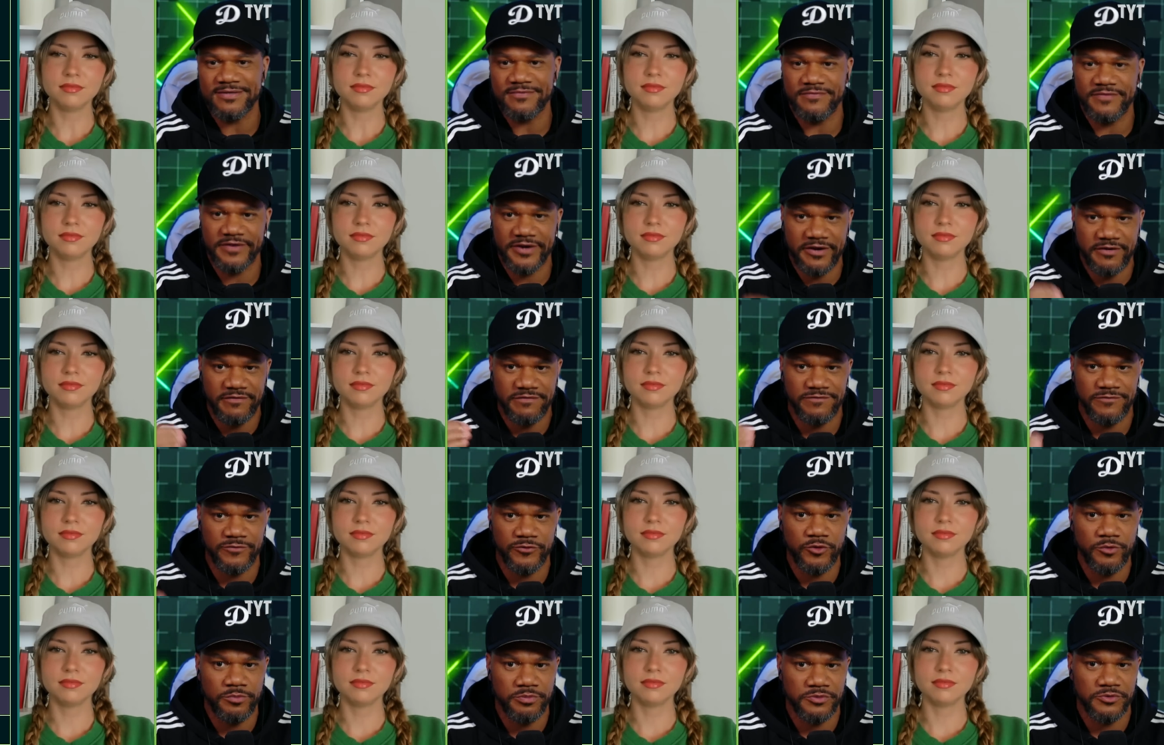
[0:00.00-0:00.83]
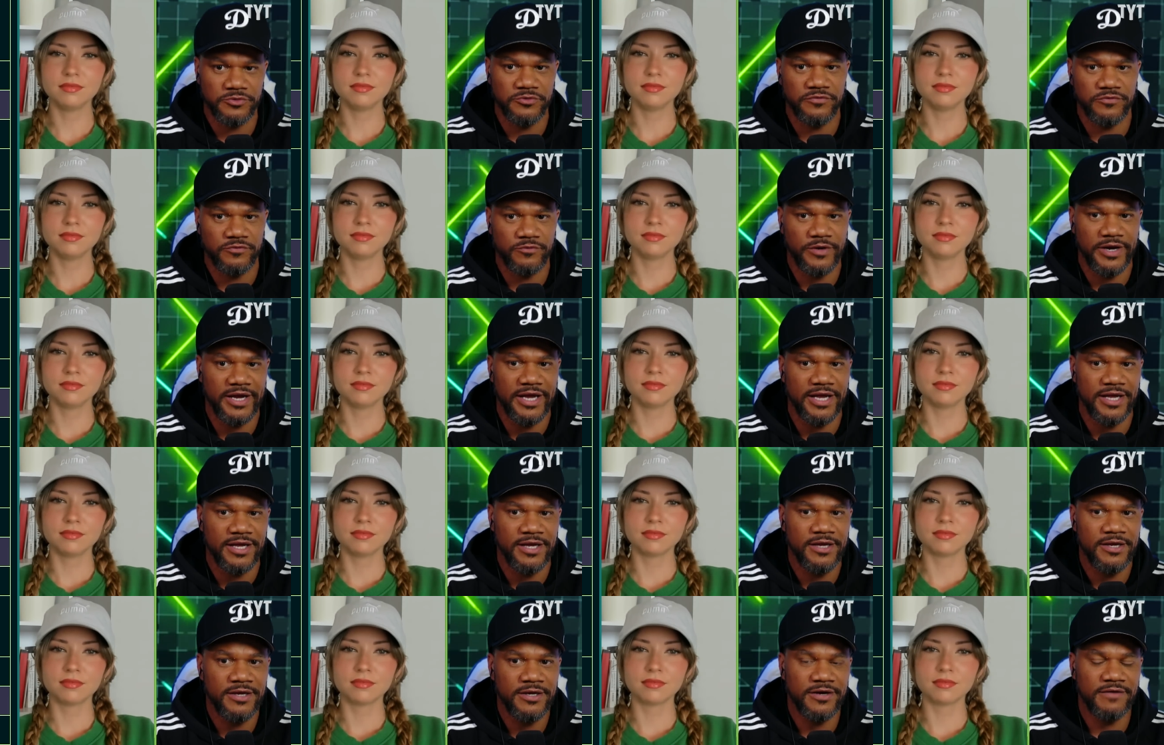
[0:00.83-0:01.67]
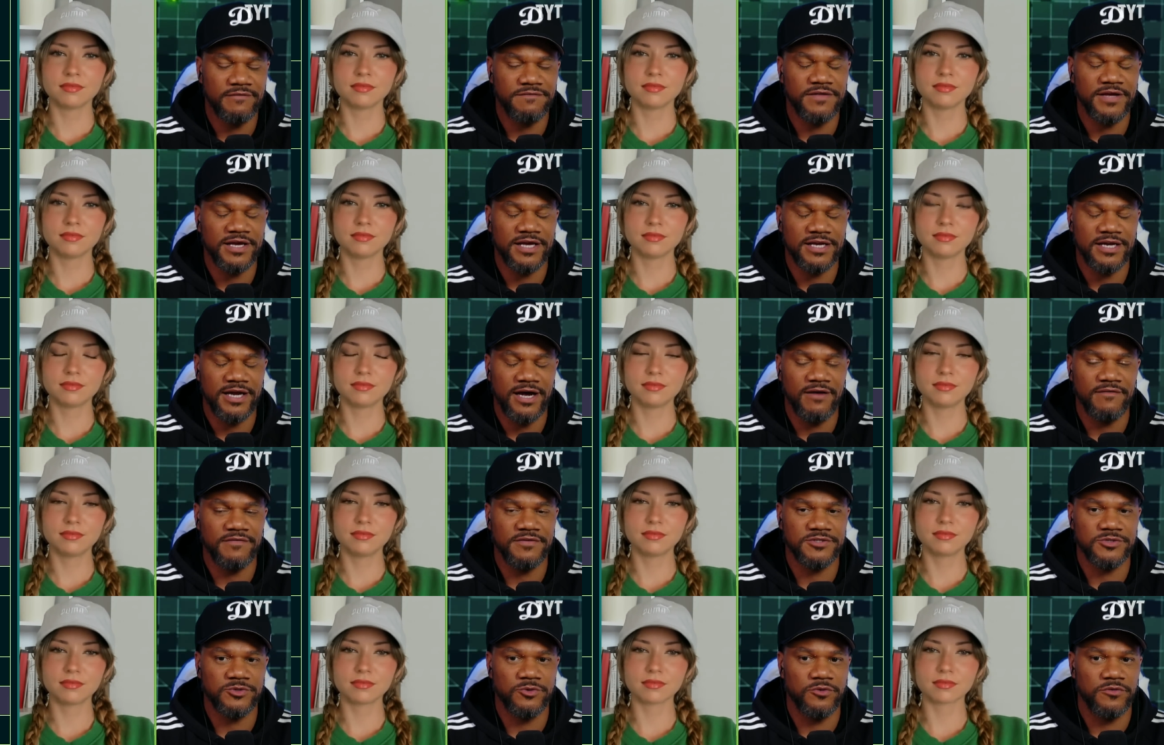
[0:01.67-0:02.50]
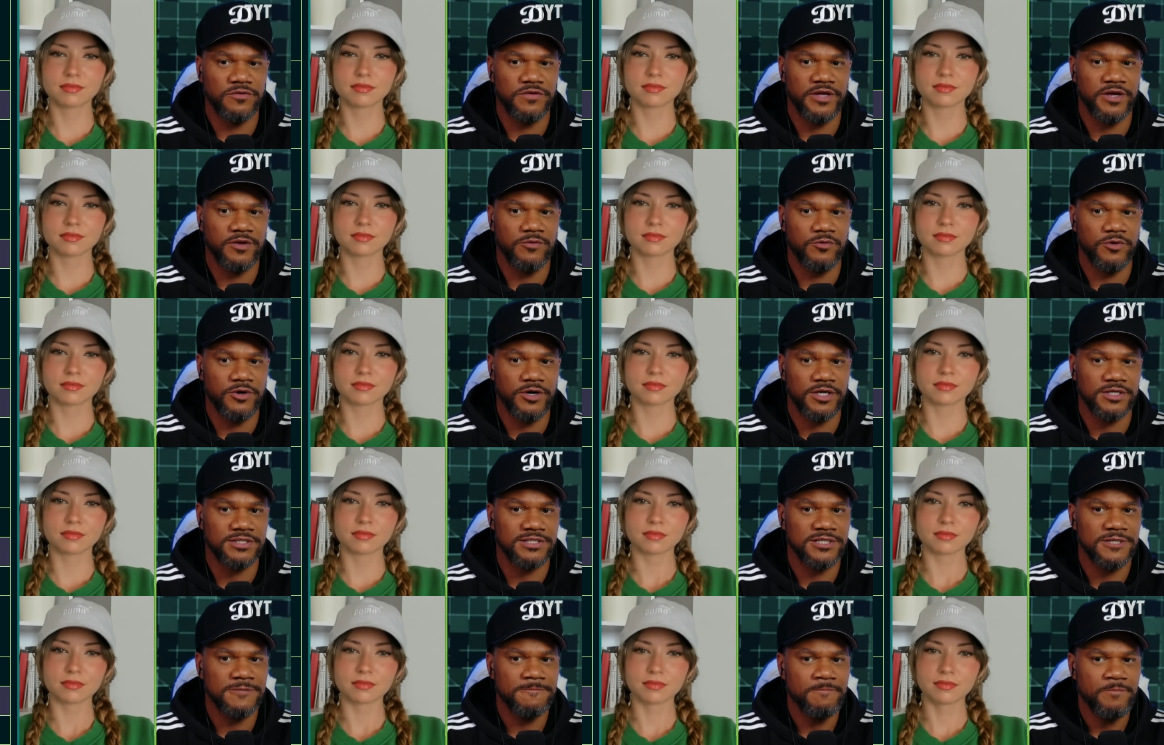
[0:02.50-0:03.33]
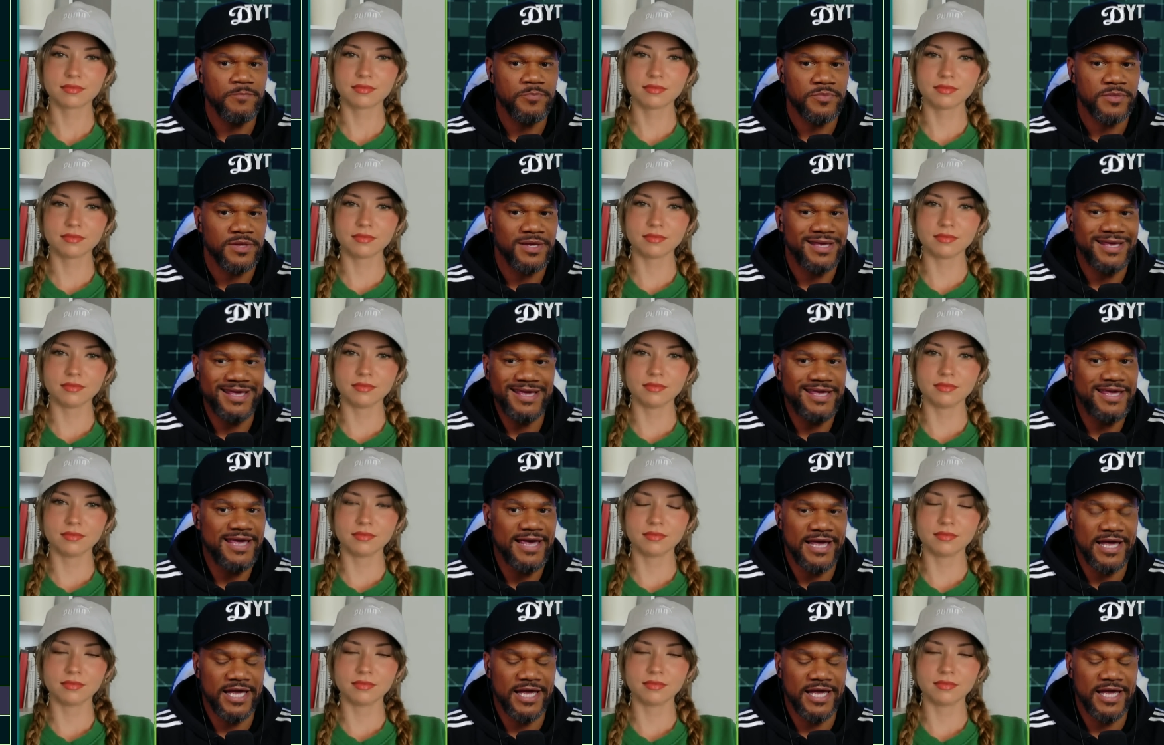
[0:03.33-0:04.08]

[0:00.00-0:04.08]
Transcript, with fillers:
Speaker 1: it's a very foolproof way of thinking how this whole thing works. He